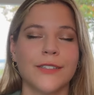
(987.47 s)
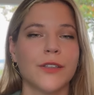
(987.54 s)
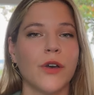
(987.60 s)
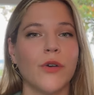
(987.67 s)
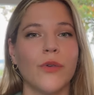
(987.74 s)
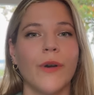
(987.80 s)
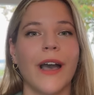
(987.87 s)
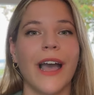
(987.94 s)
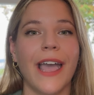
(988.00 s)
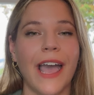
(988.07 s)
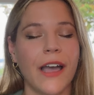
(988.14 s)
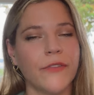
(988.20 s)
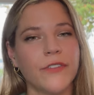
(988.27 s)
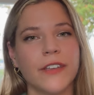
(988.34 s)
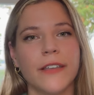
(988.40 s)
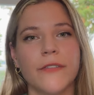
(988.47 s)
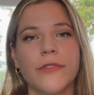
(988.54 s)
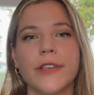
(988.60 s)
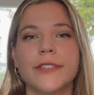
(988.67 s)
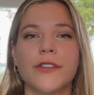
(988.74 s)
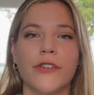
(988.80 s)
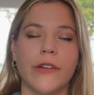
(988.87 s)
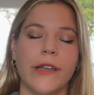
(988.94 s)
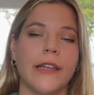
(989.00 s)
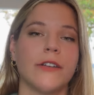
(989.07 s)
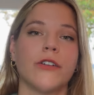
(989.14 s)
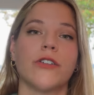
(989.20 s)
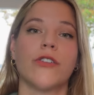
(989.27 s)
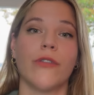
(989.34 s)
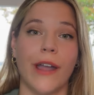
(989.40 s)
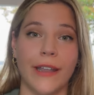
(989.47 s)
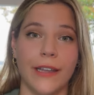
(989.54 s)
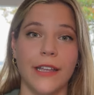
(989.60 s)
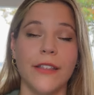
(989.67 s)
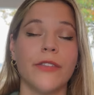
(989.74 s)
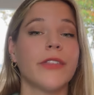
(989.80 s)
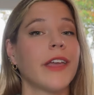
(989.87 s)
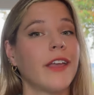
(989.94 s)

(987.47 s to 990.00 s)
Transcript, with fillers: So I have to give this creator credit.